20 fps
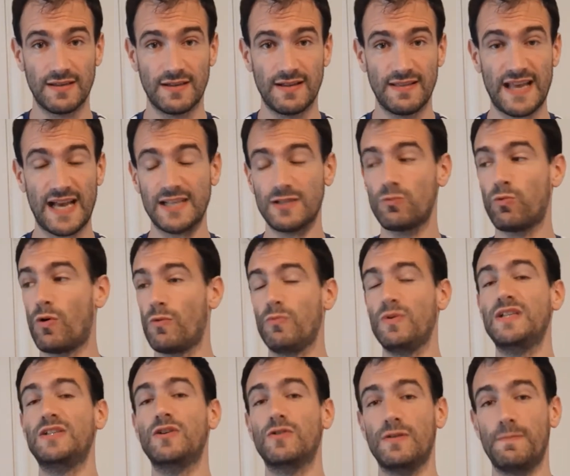That's what we
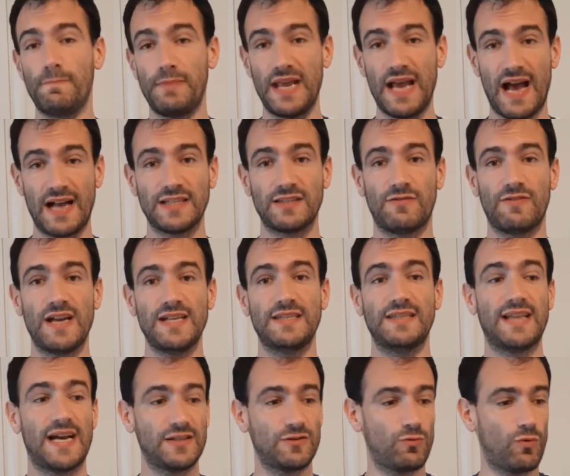do in Be Activated.
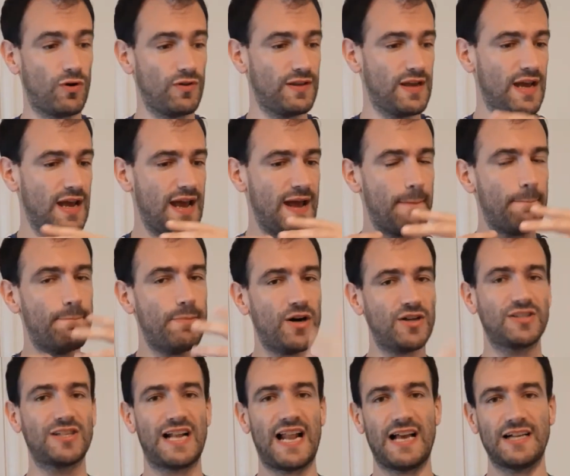That's what
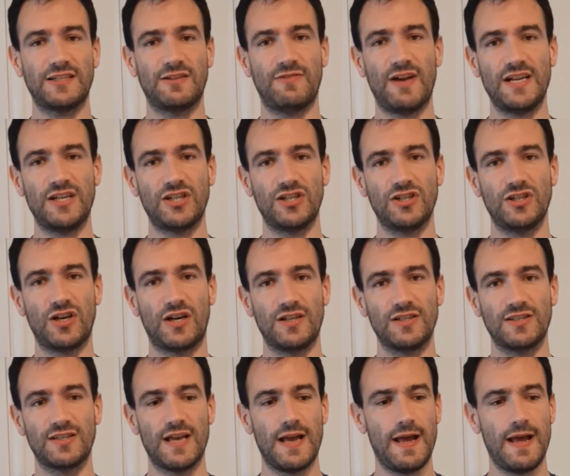muscle activation does.